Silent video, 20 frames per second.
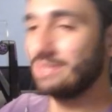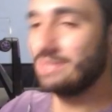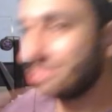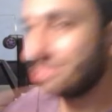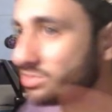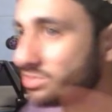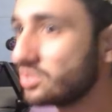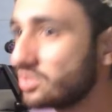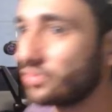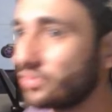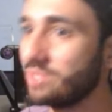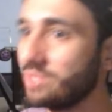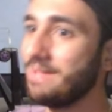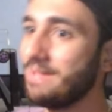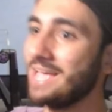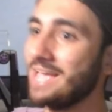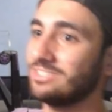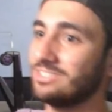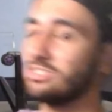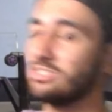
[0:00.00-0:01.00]
we have to do this for
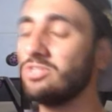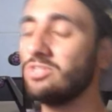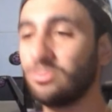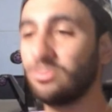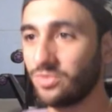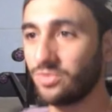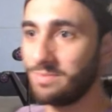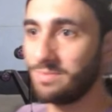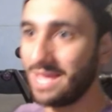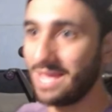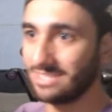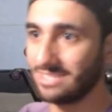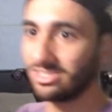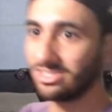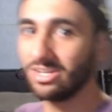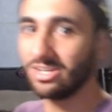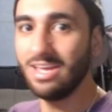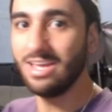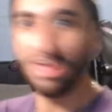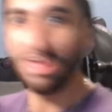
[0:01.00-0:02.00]
the
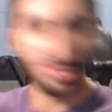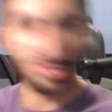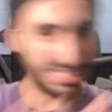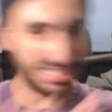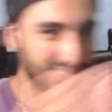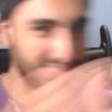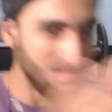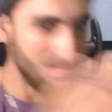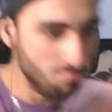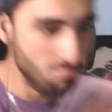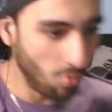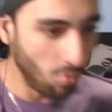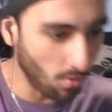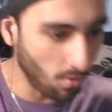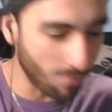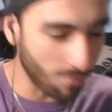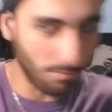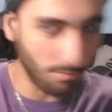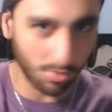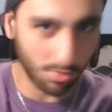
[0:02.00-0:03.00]
master, and we get to see
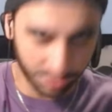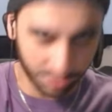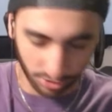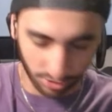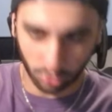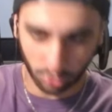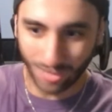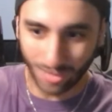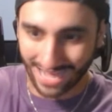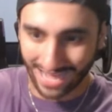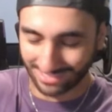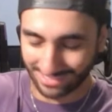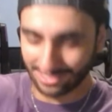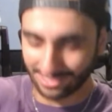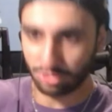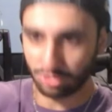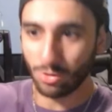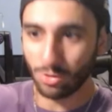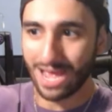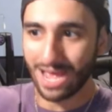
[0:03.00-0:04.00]
more and more of the cracks,
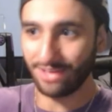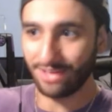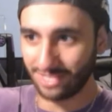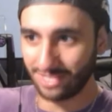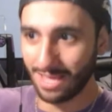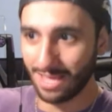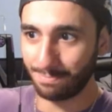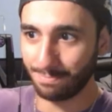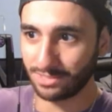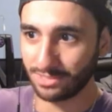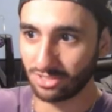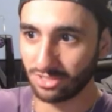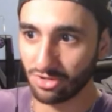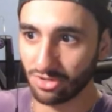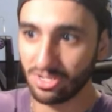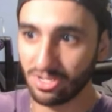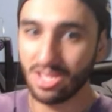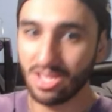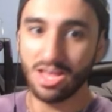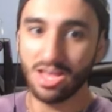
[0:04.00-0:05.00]
like, throughout the episode,